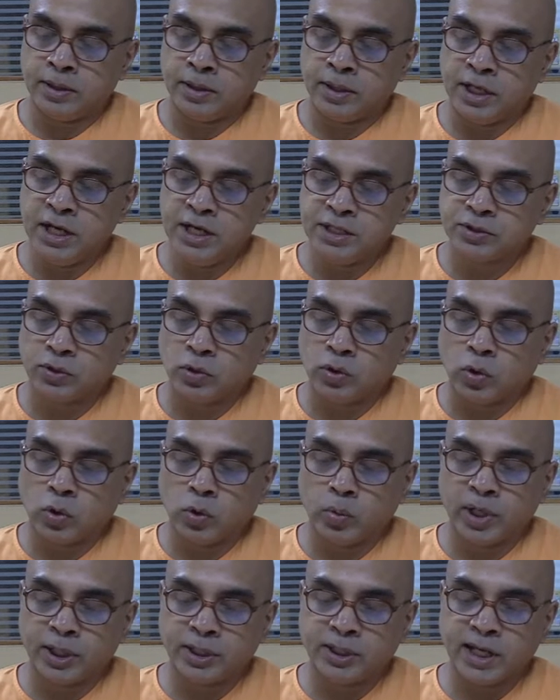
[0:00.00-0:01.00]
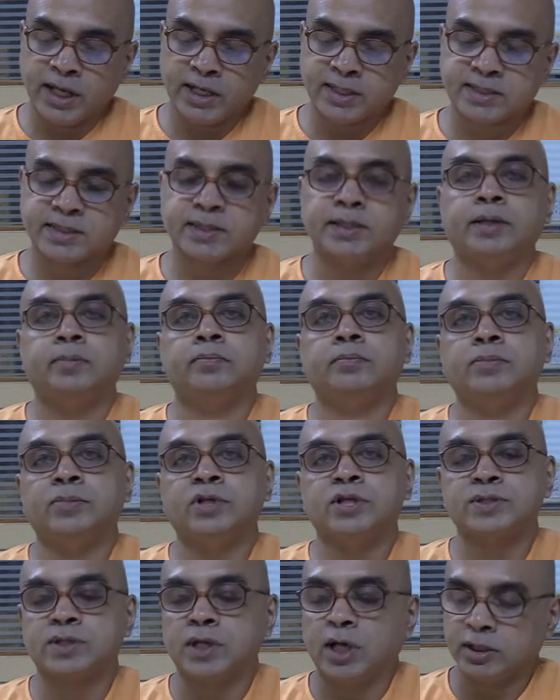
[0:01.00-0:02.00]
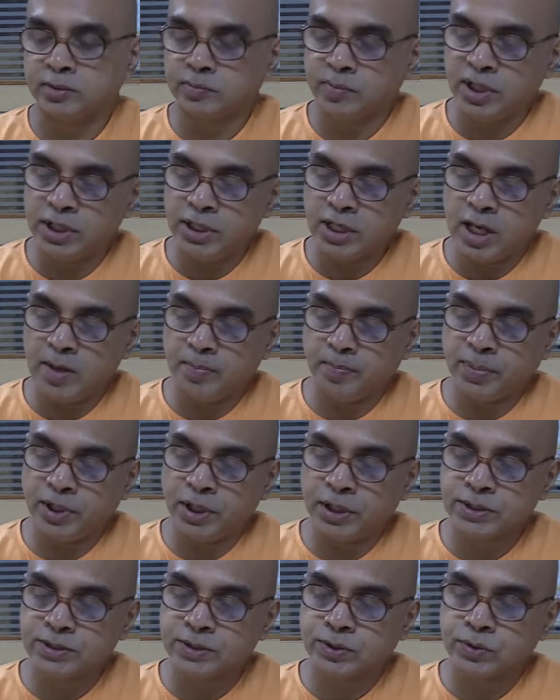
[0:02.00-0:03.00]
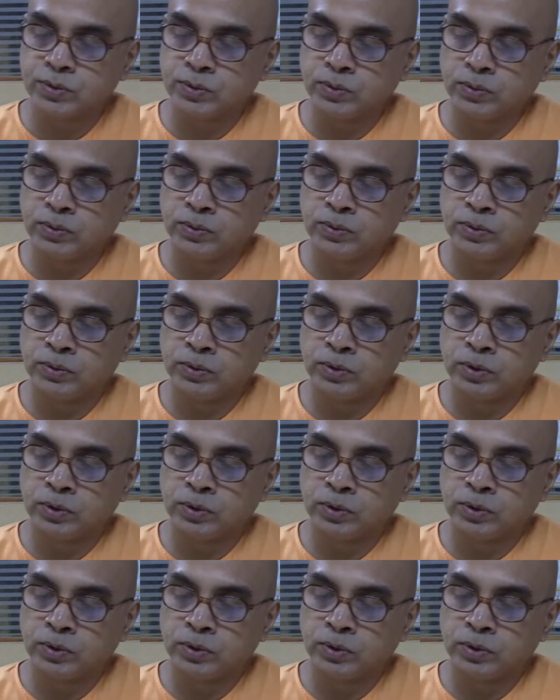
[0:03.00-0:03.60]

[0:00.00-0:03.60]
it overtakes them. This Atman appears to